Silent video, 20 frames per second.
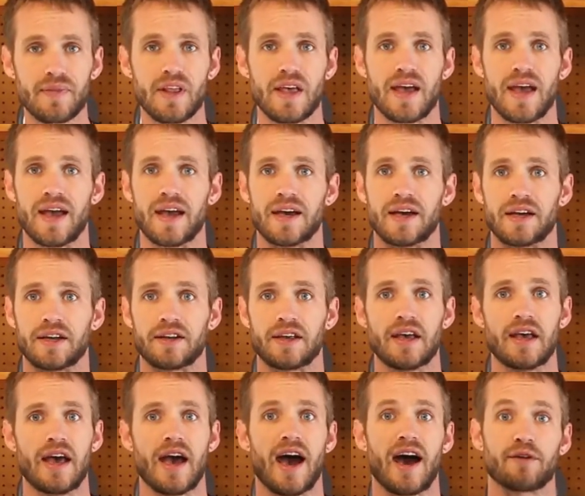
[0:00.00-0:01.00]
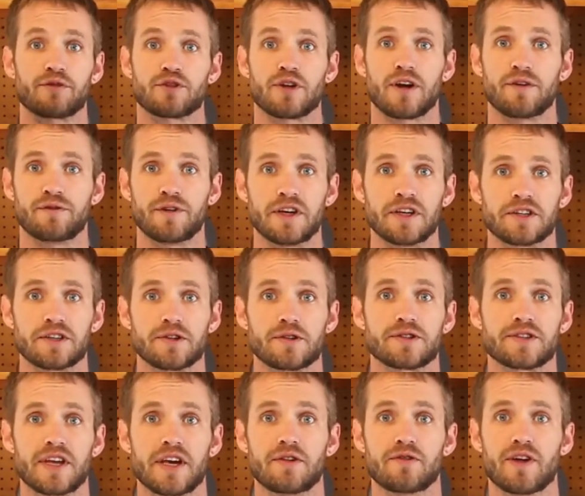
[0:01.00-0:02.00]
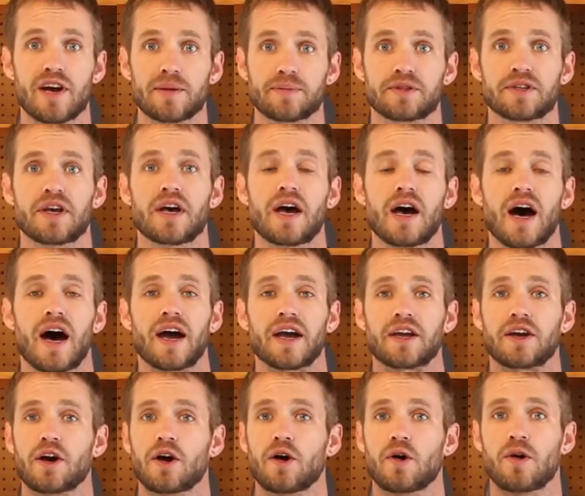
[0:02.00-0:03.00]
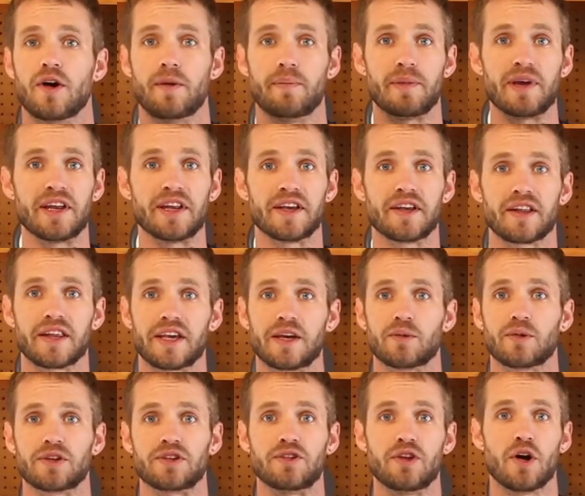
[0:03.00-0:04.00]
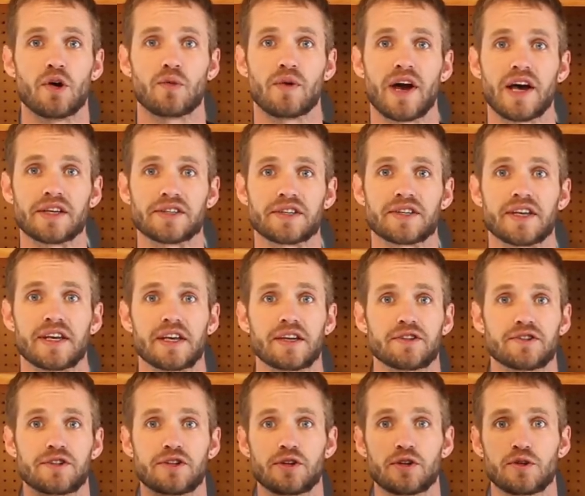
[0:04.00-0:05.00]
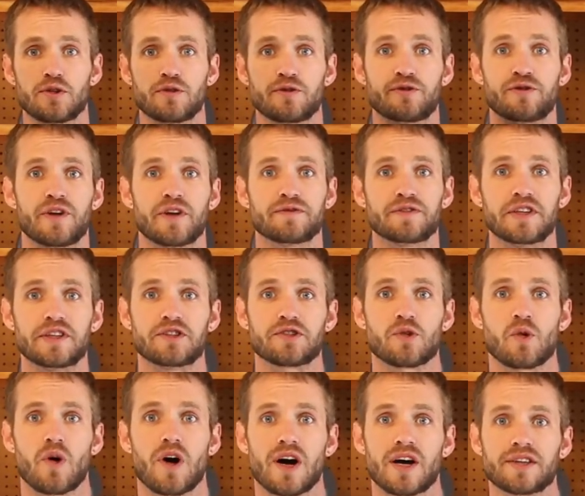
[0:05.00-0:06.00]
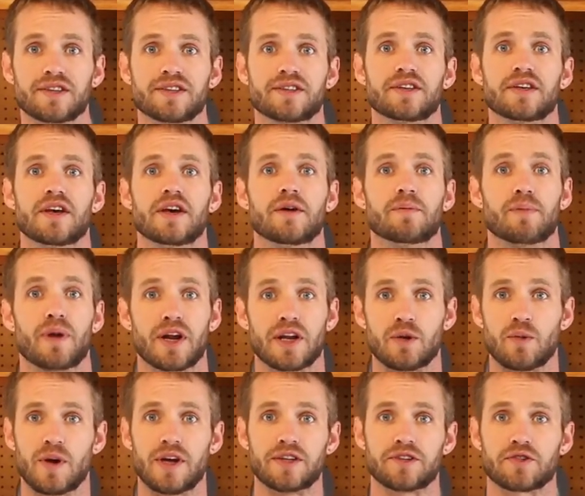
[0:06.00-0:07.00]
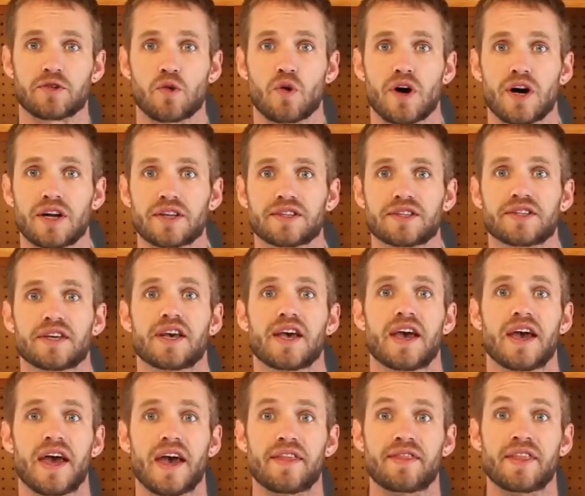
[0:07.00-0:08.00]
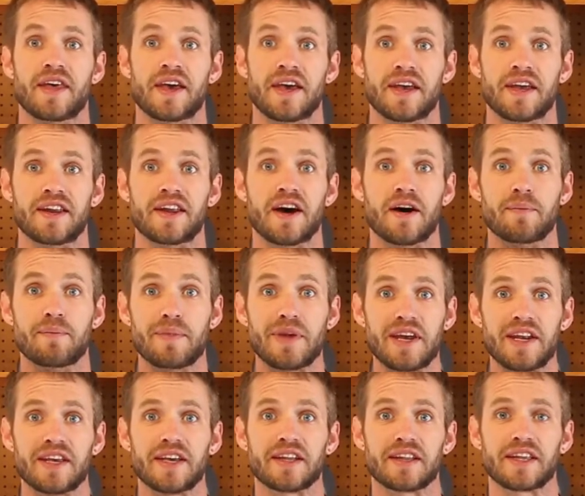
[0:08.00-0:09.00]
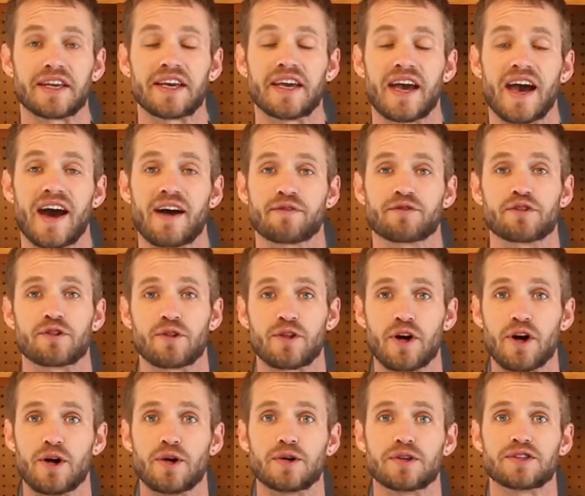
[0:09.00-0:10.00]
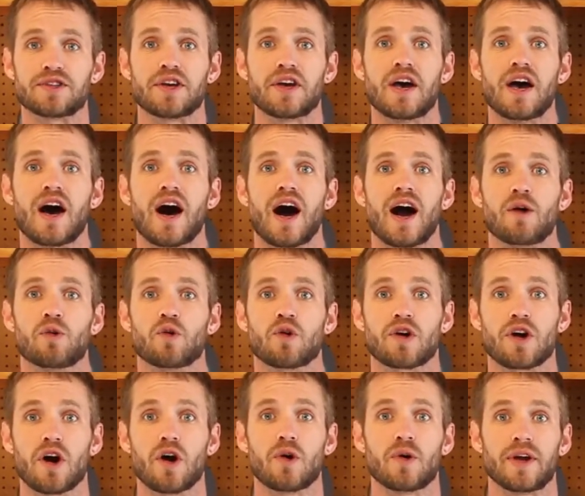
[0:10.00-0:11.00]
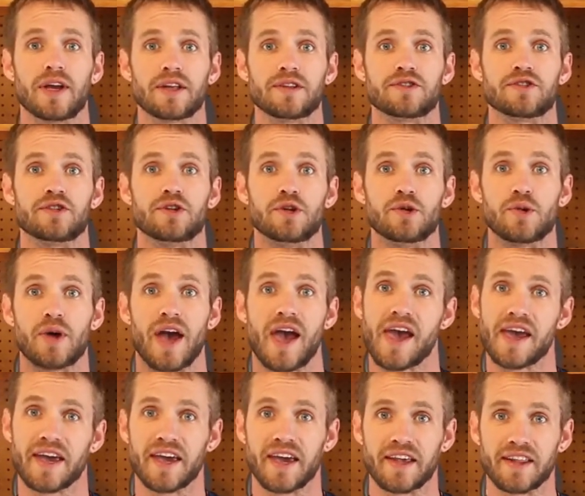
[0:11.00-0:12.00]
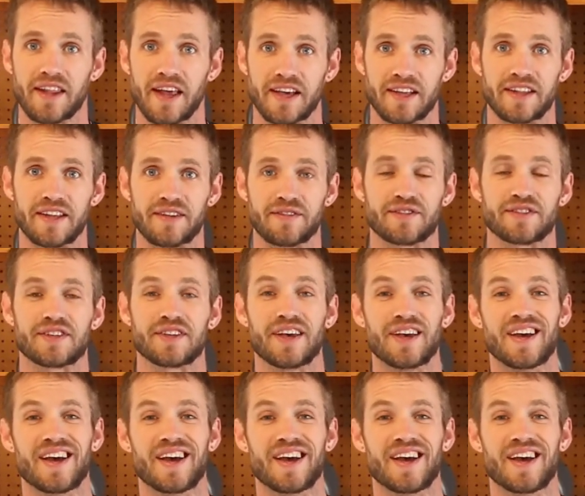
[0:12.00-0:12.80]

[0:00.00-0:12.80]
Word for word: and after I finish those 10 reps, I go immediately with no rest into 50 squats body weight squats, and then immediately after those, I will go into hanging leg lifts.